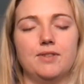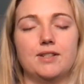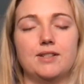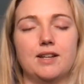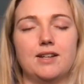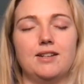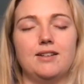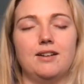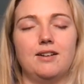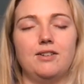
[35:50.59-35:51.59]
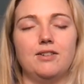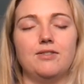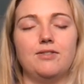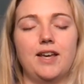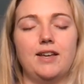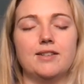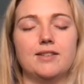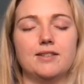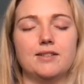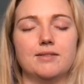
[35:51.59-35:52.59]
the sun on your
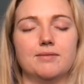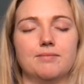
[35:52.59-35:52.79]
face,